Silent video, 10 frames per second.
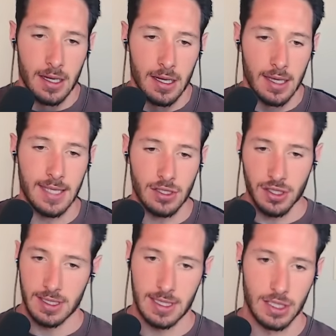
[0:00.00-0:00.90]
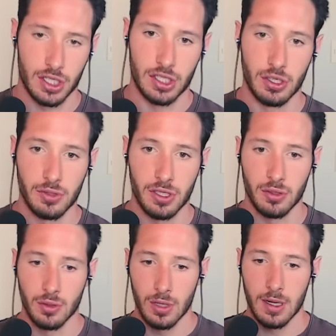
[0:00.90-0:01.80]
essentially this is just due
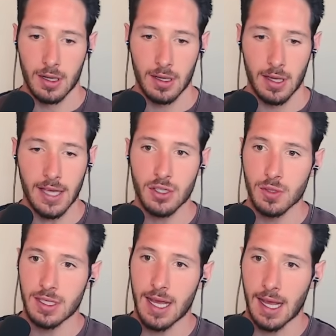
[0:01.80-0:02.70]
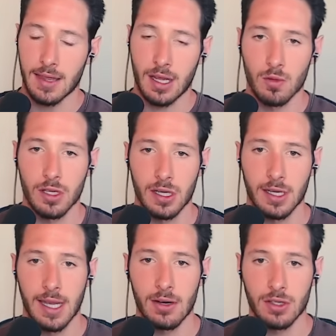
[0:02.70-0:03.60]
to, as you were saying, I think a really good
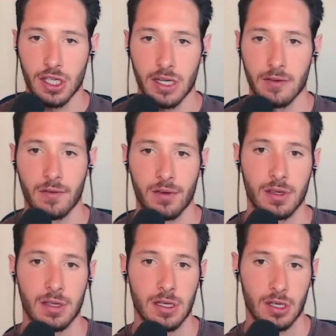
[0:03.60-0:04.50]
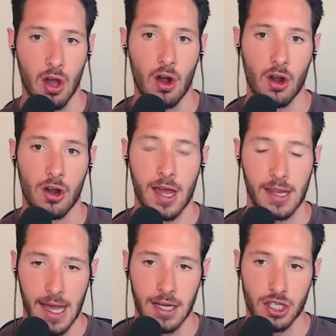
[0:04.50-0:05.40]
analogy of the car and
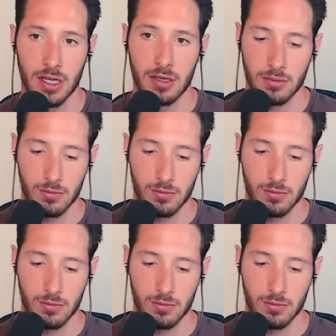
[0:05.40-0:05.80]
the engine.